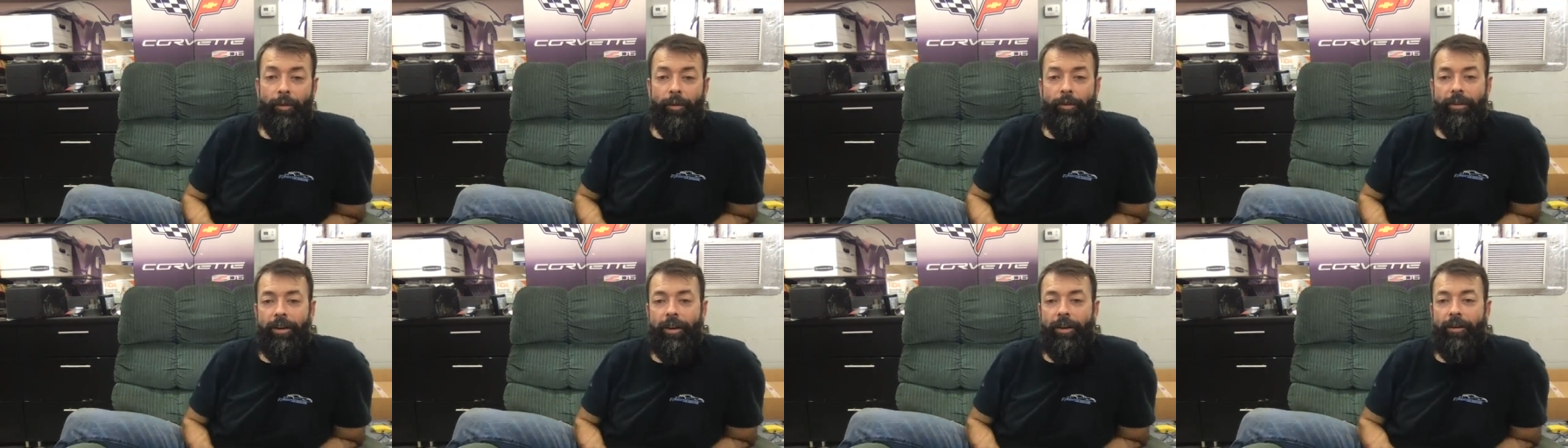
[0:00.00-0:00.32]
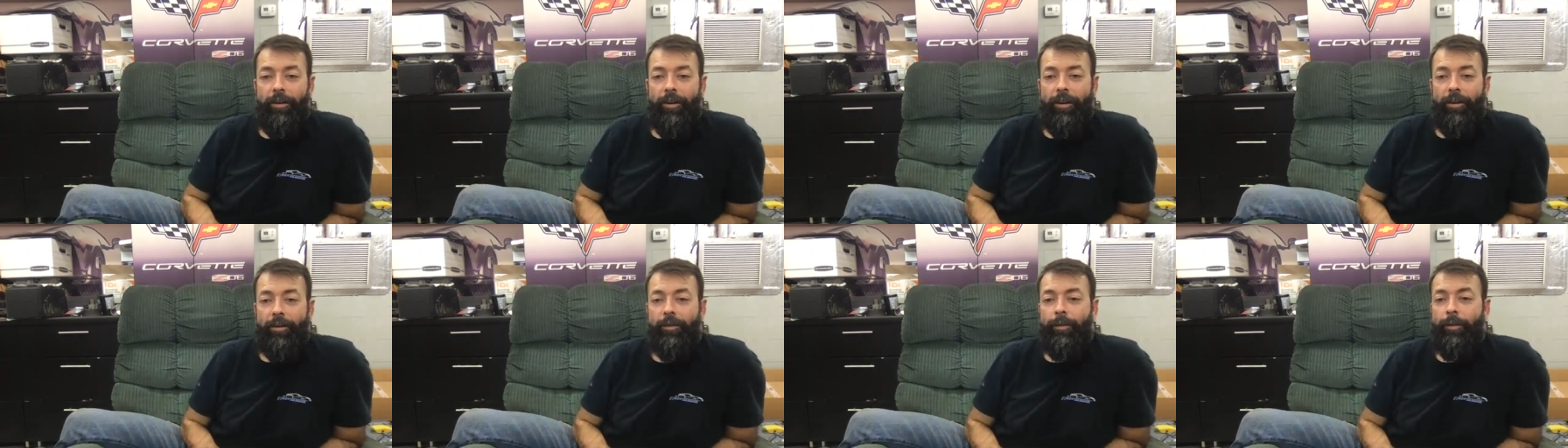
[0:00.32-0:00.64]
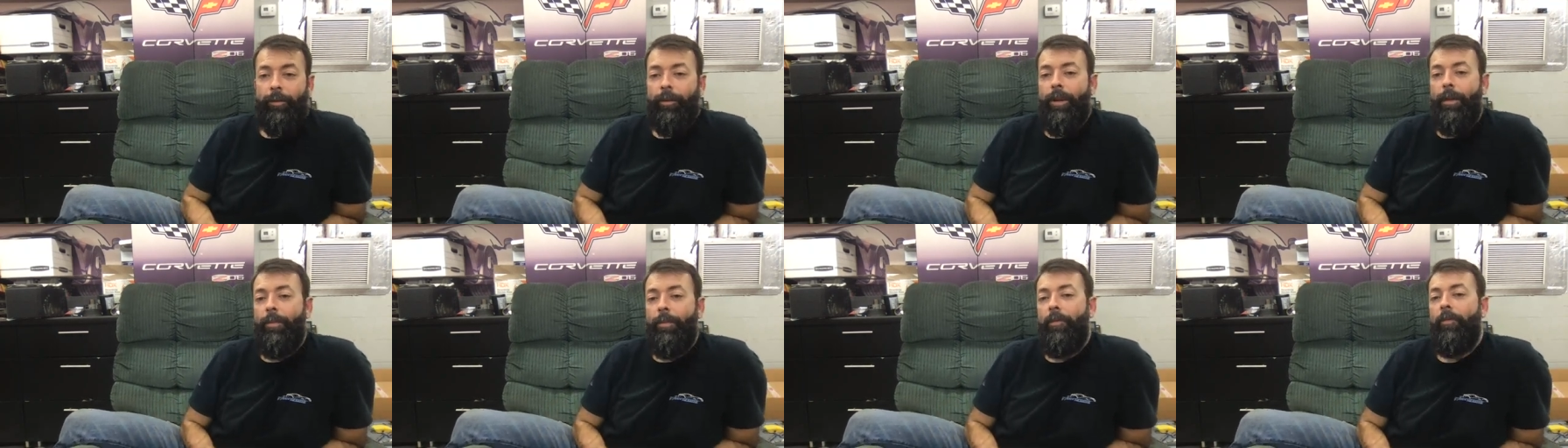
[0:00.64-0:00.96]
We've got our dogs
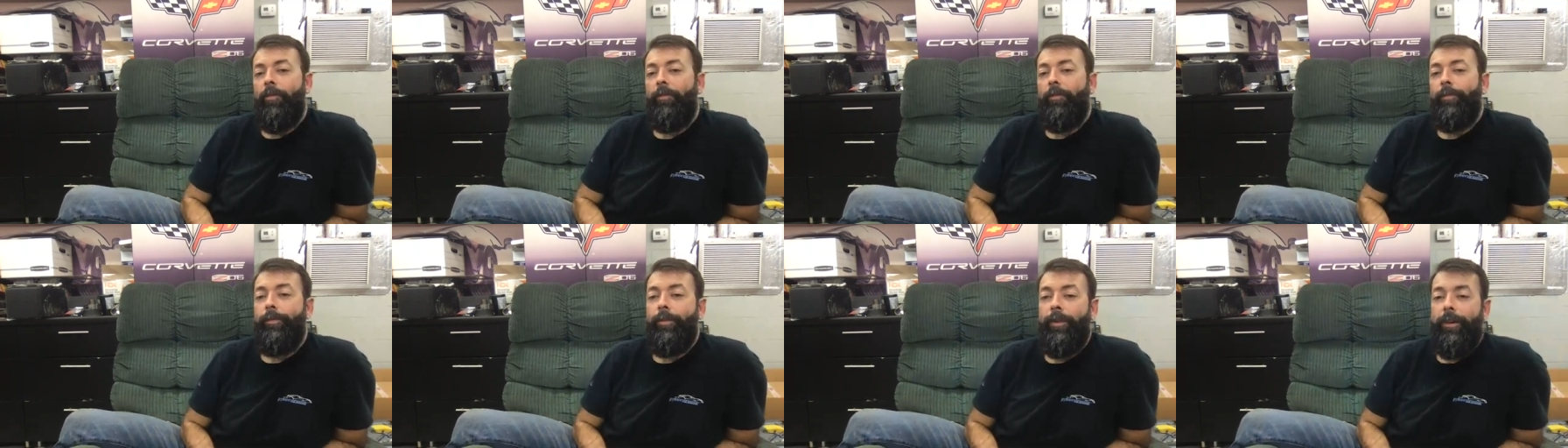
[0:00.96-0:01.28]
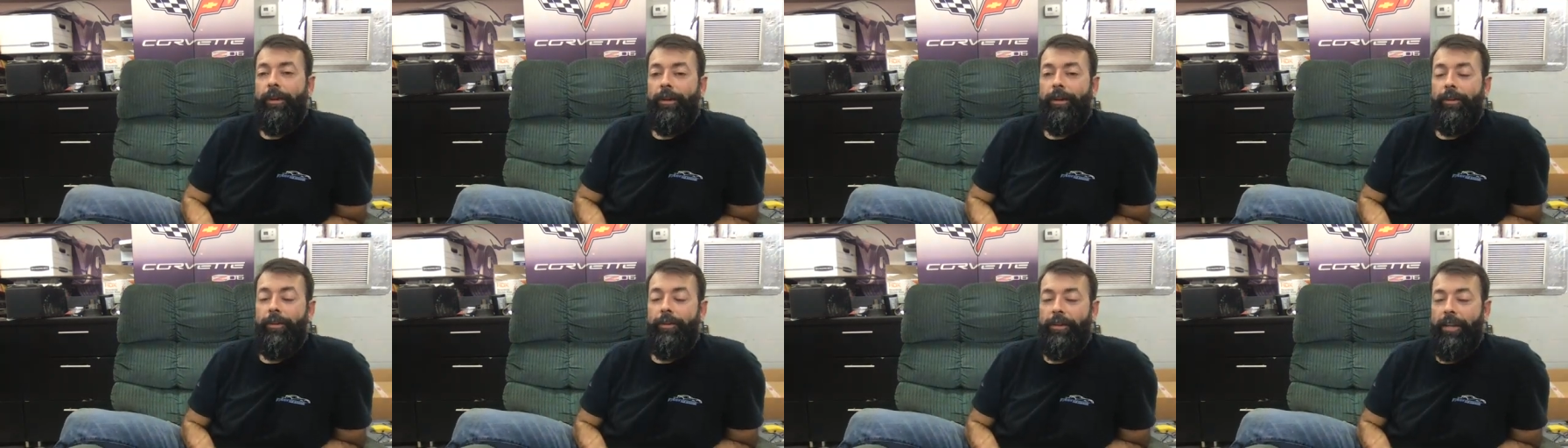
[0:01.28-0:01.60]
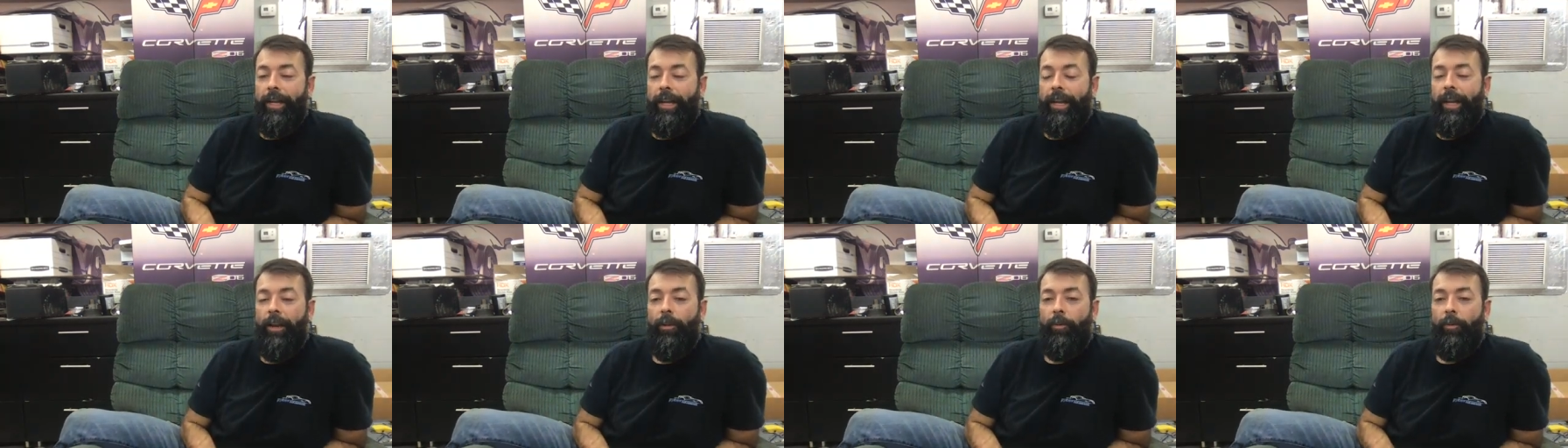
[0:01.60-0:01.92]
from a number of breeders,
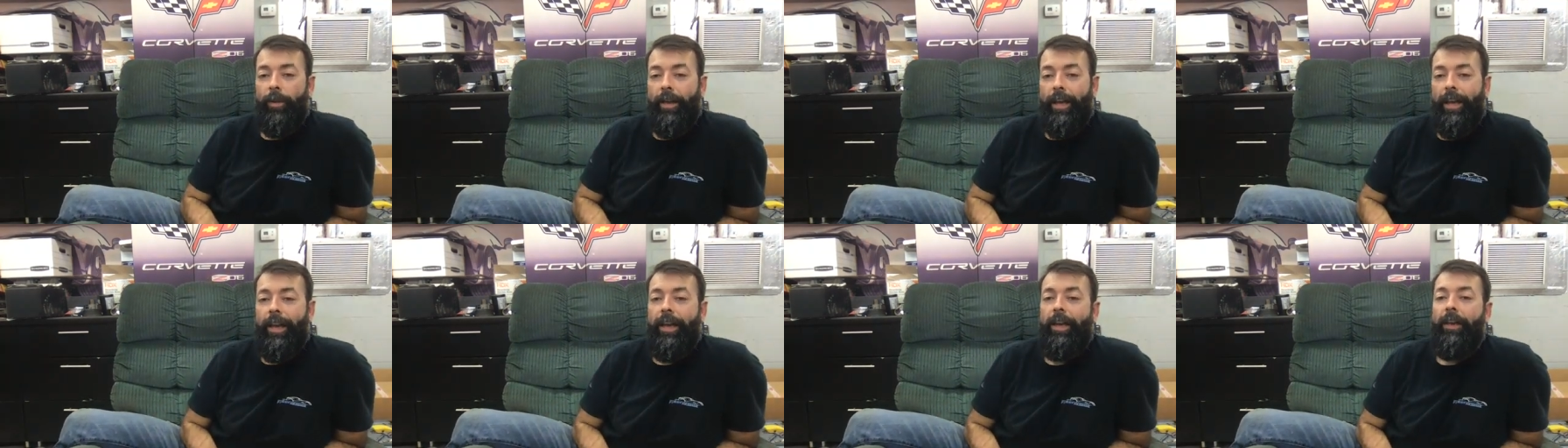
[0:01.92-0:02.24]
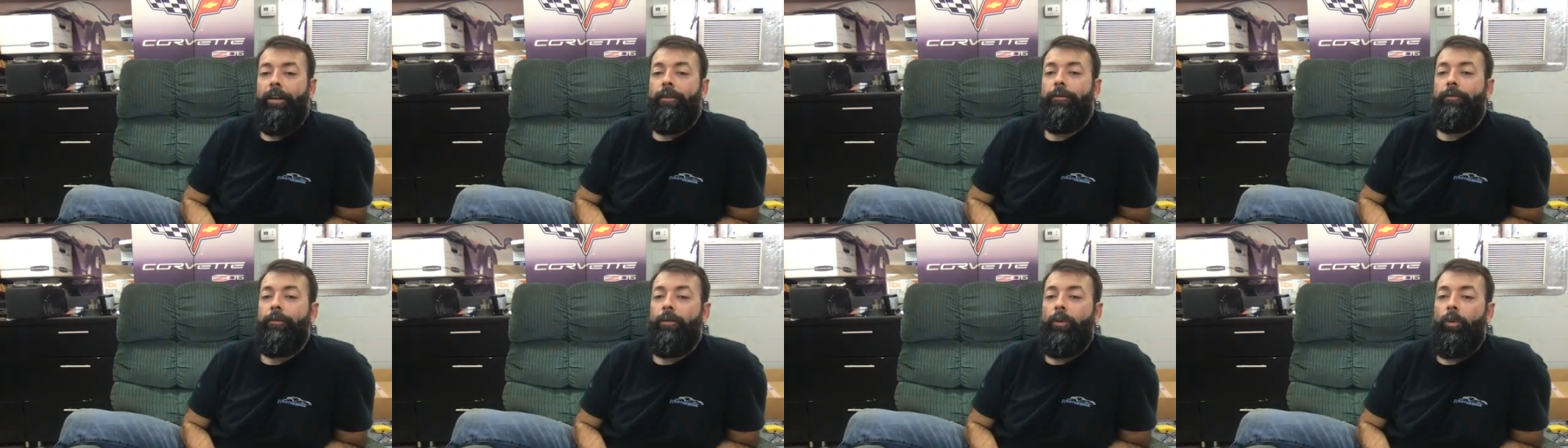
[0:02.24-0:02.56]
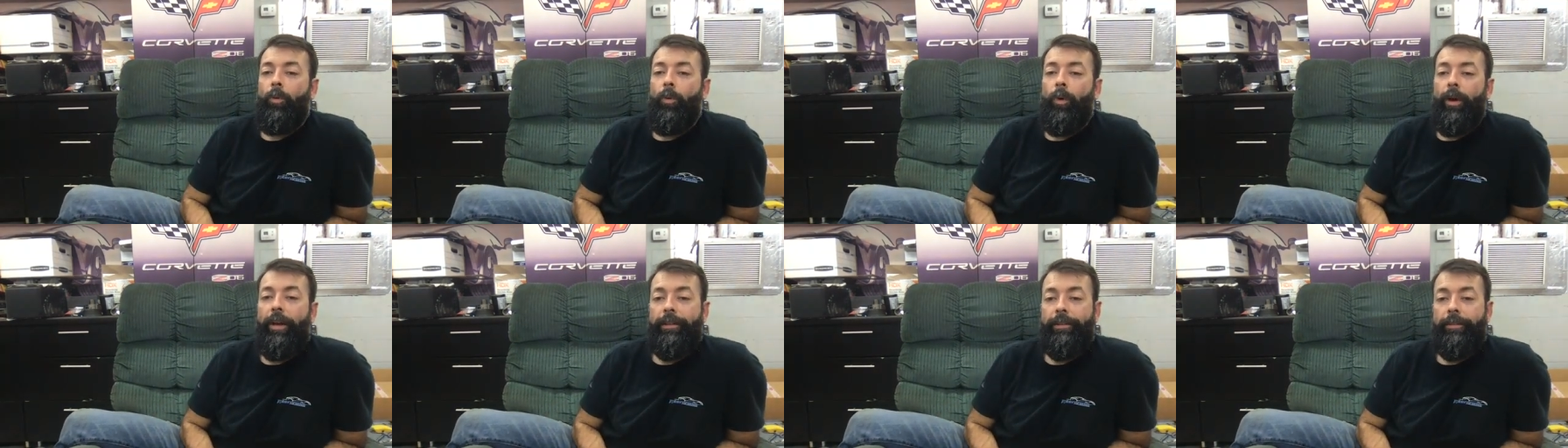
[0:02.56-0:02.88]
and we have
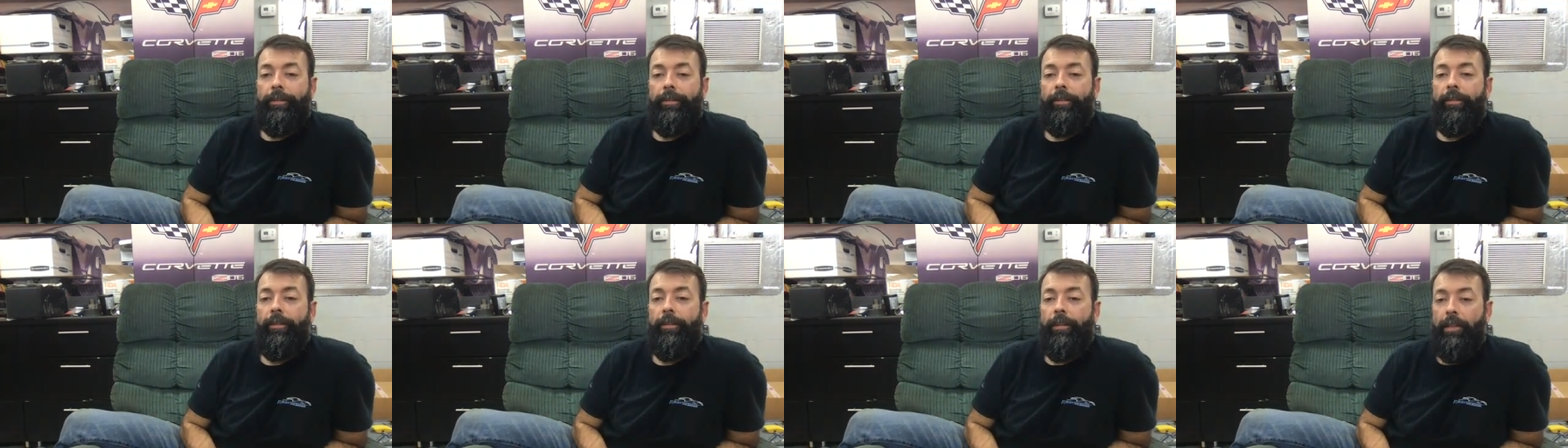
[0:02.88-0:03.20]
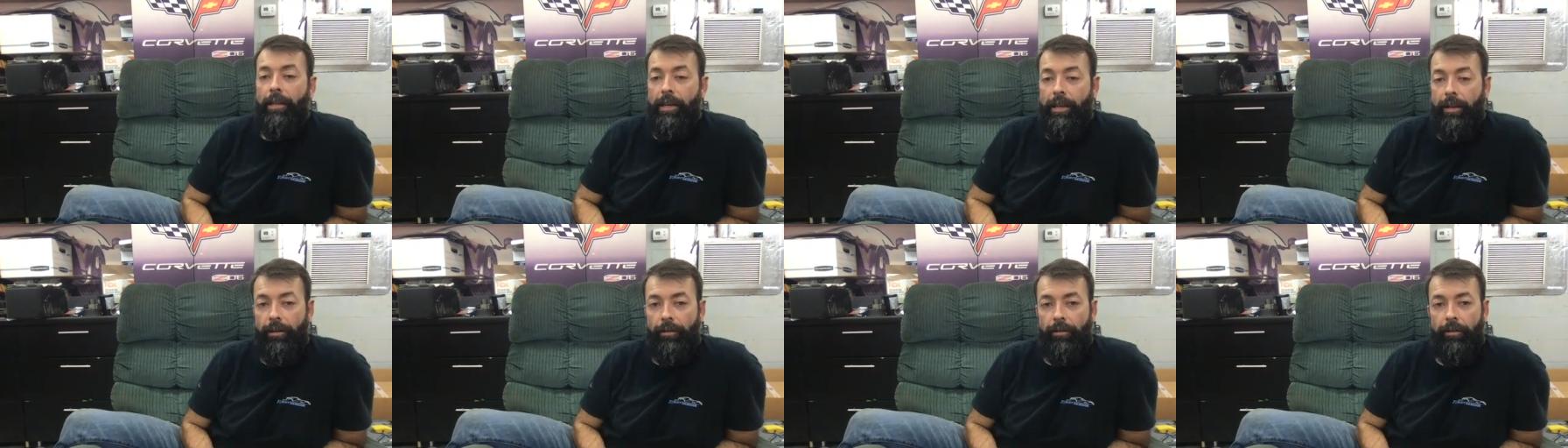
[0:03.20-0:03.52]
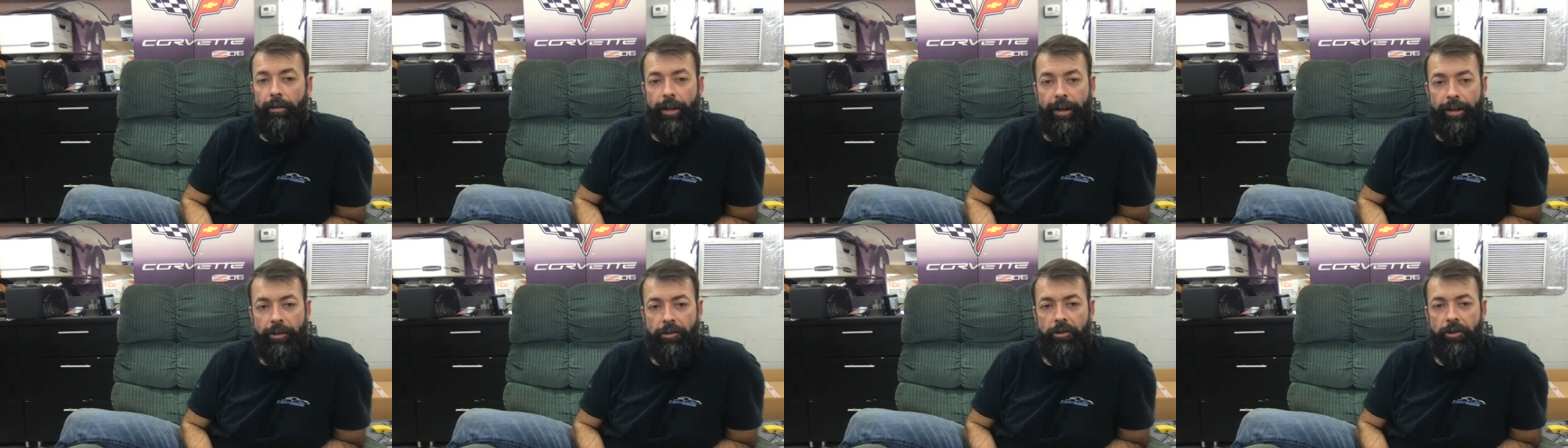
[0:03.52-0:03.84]
quite the
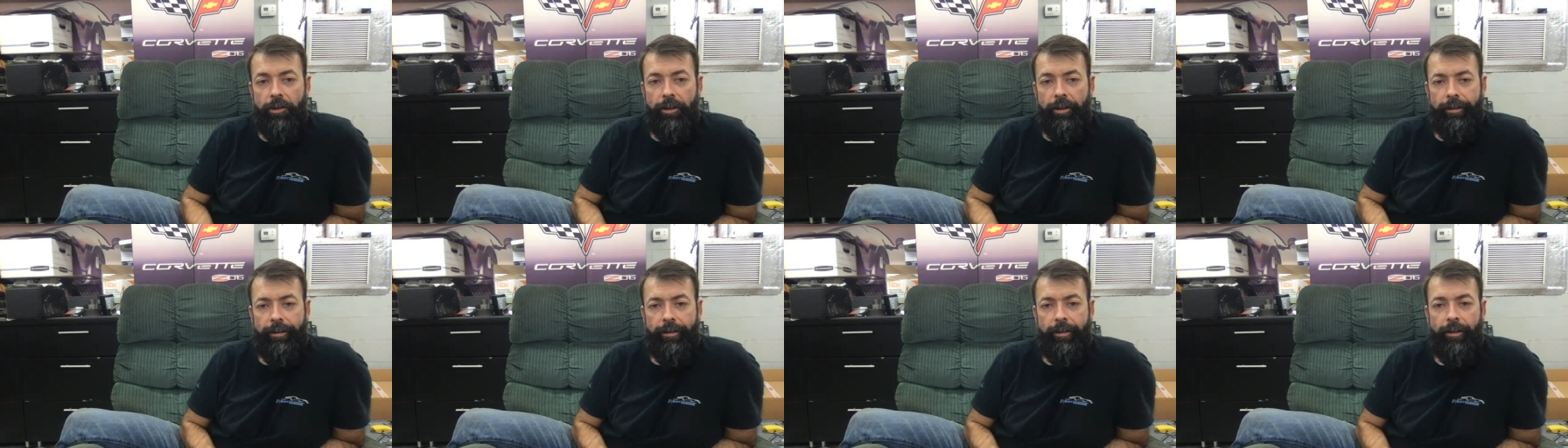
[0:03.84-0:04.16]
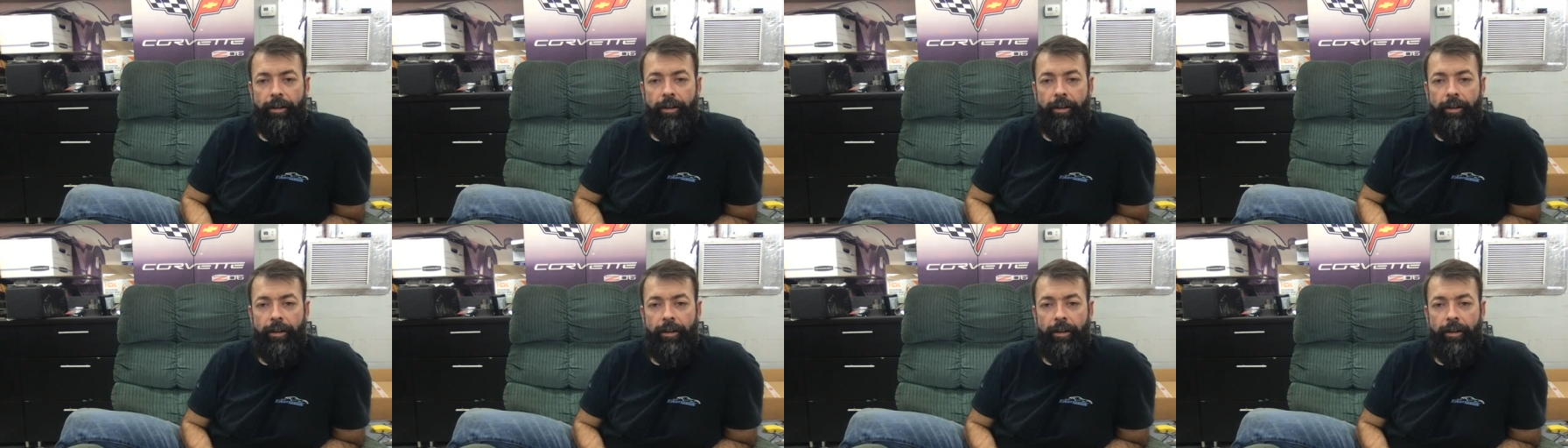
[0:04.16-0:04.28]
collection.